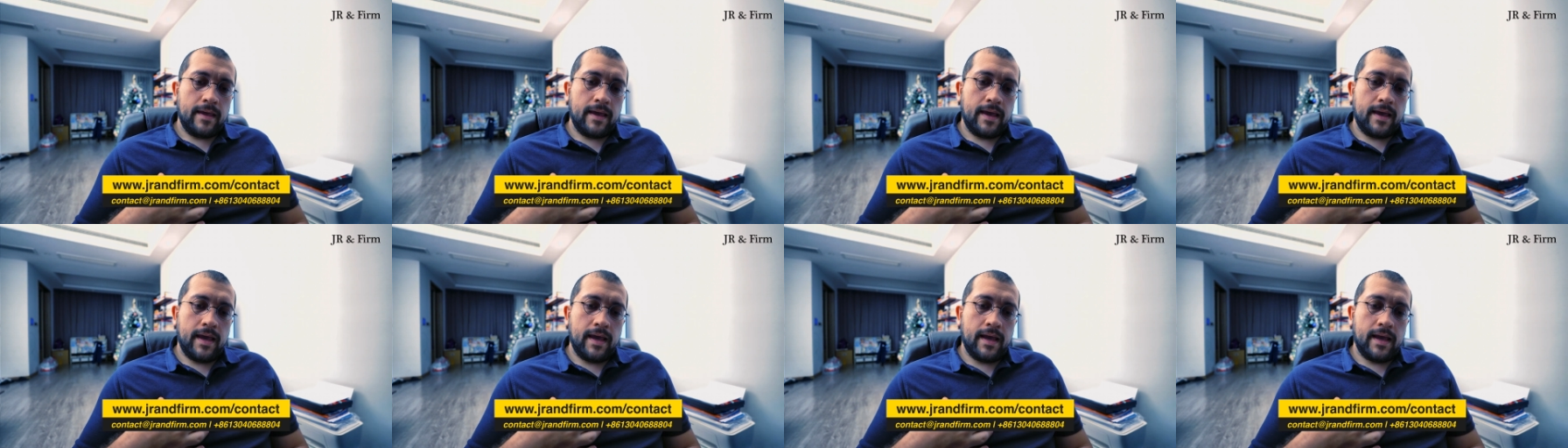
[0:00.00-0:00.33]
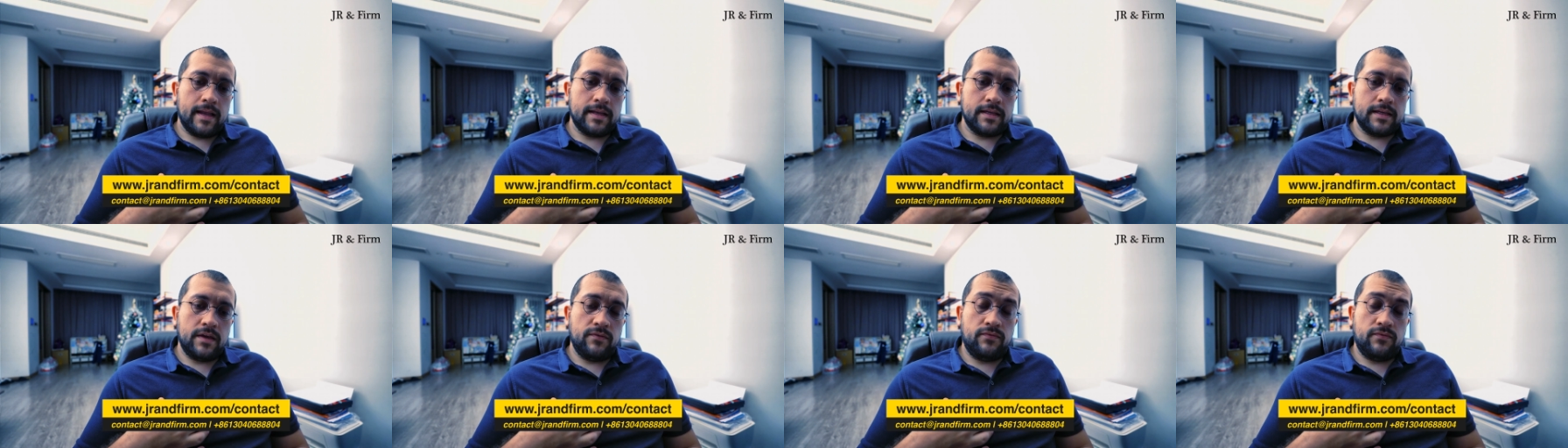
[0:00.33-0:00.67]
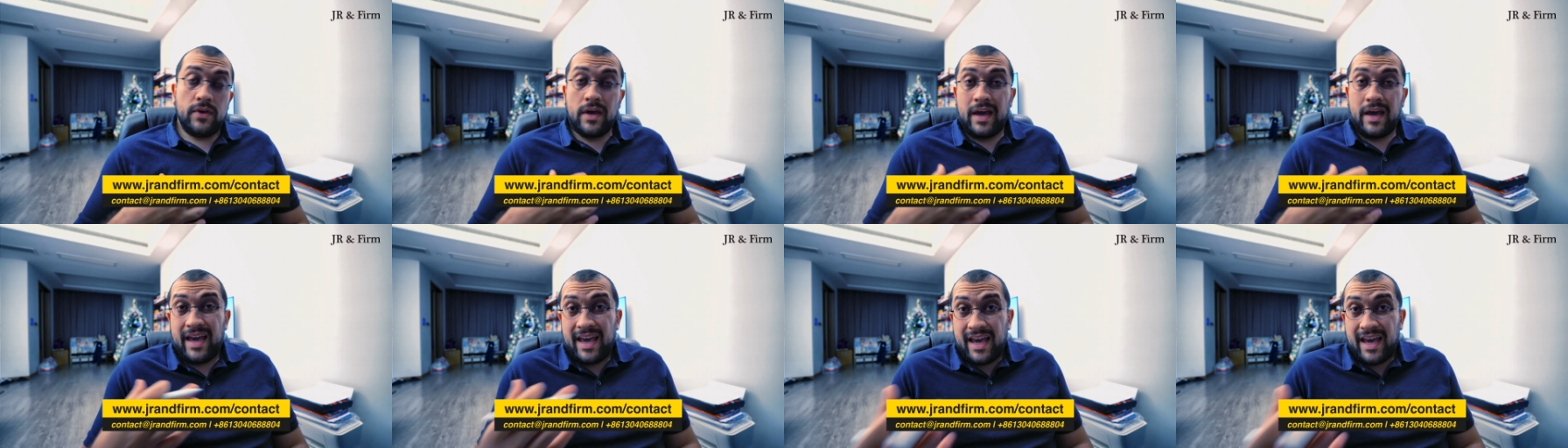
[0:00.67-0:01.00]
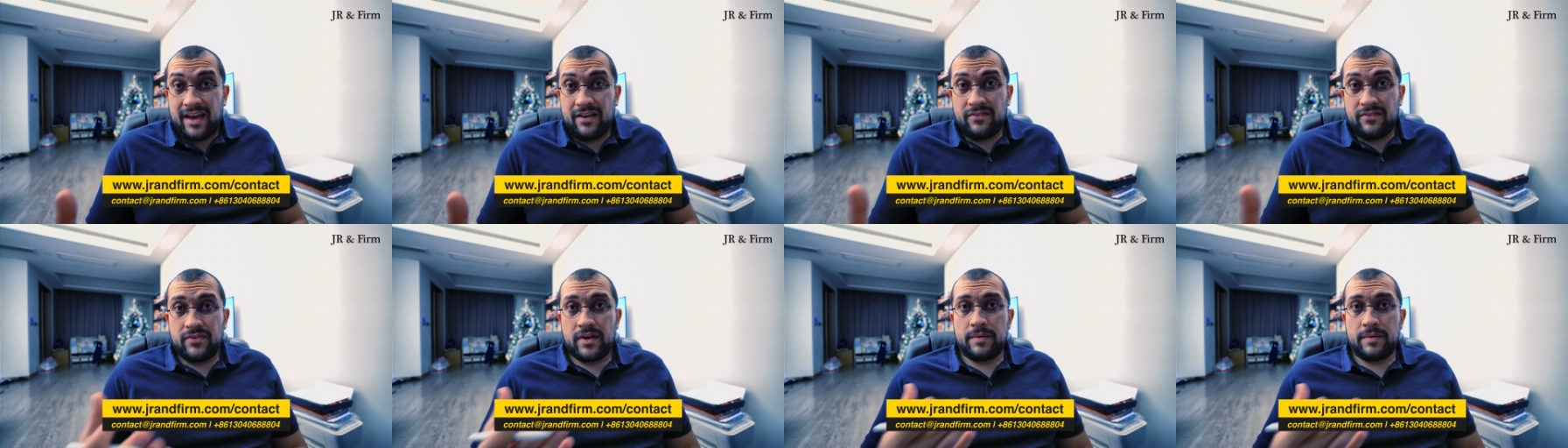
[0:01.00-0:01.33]
And if you
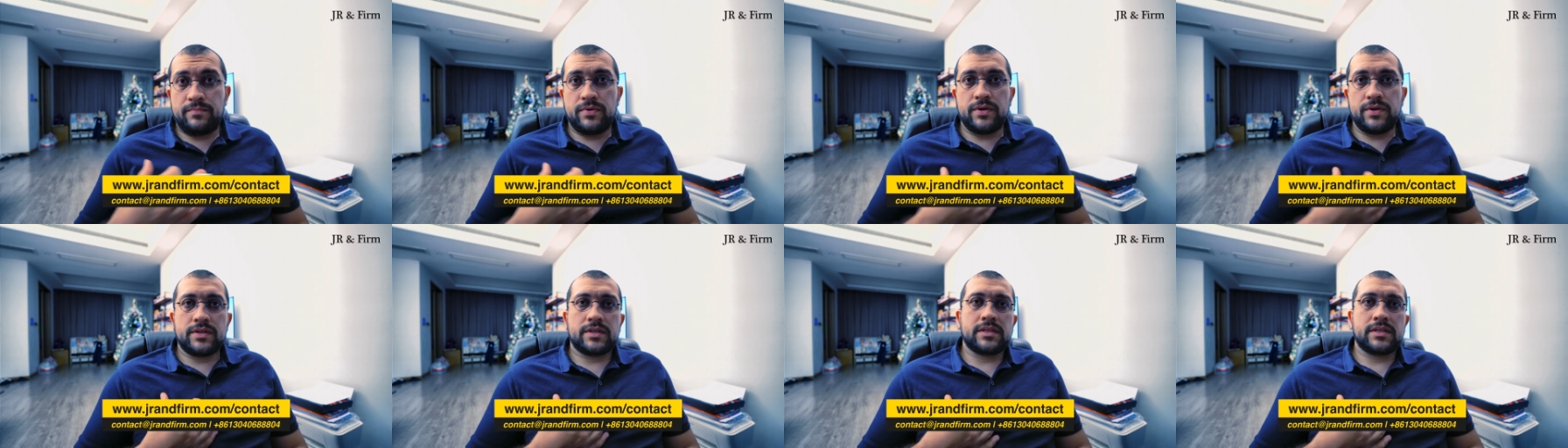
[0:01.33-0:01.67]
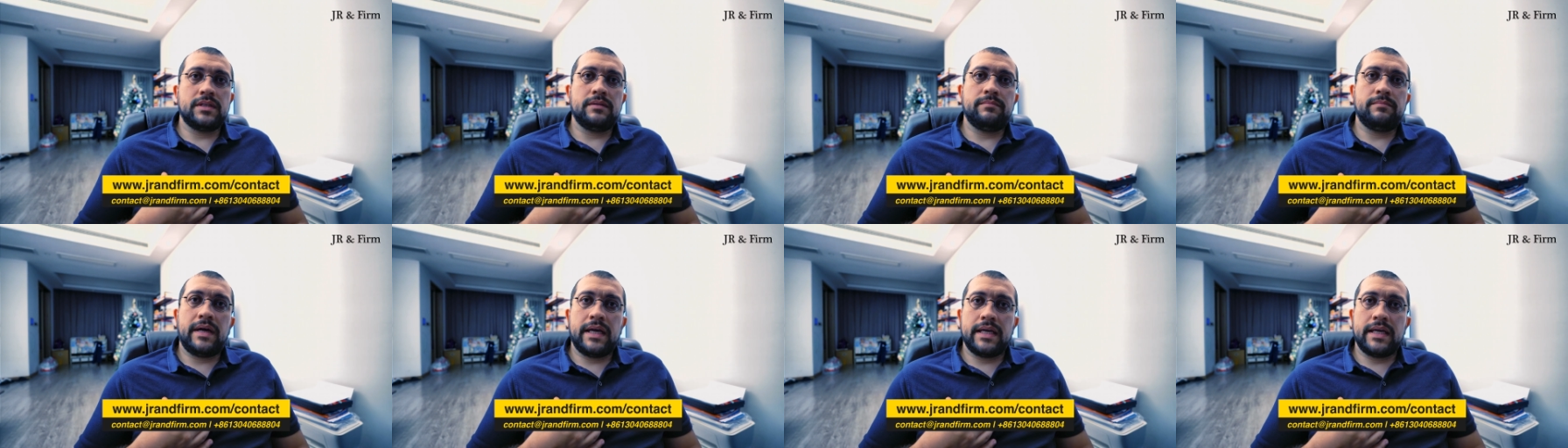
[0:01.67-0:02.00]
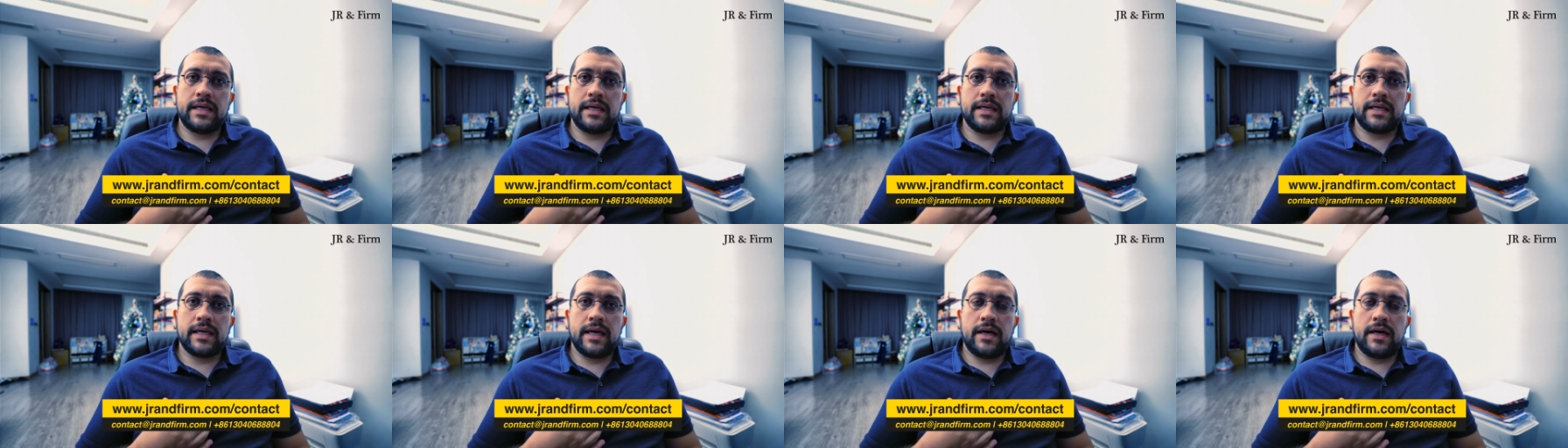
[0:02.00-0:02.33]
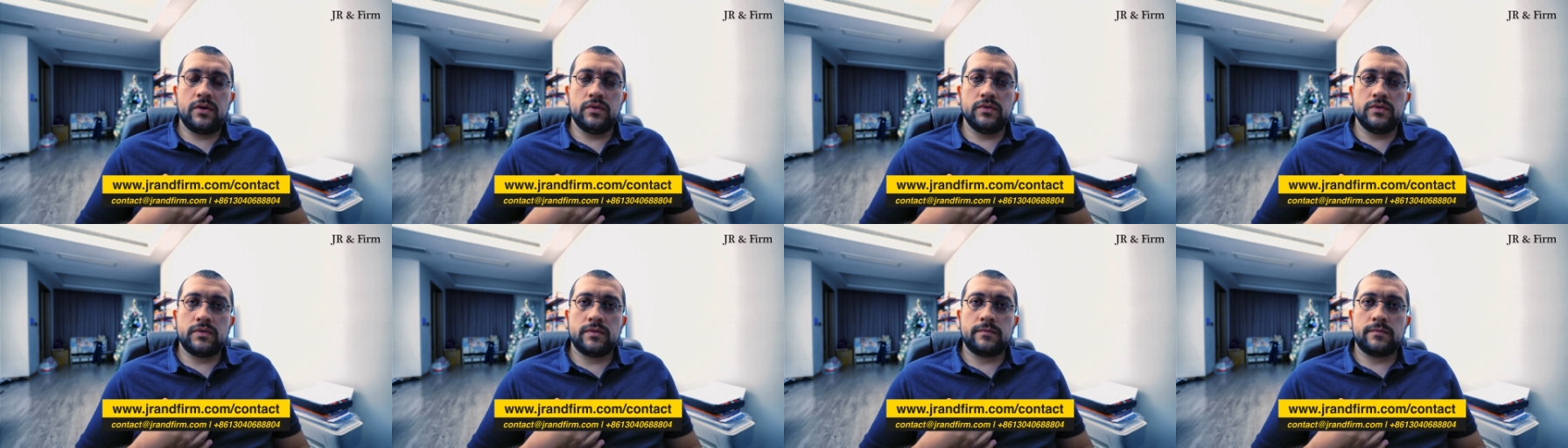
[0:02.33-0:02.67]
have a personal bank
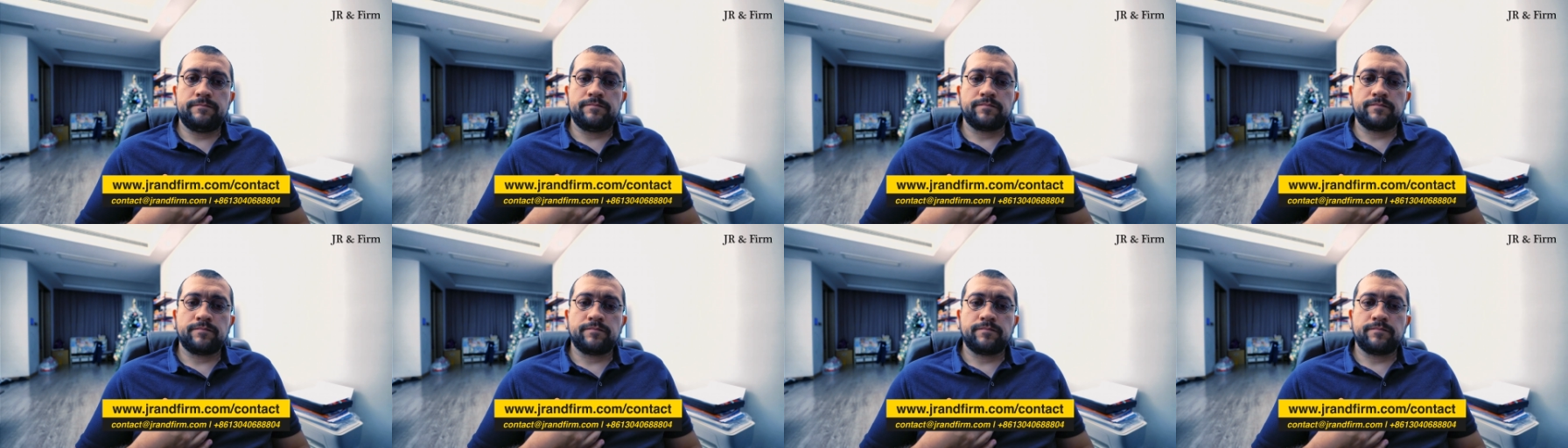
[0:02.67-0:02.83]
account,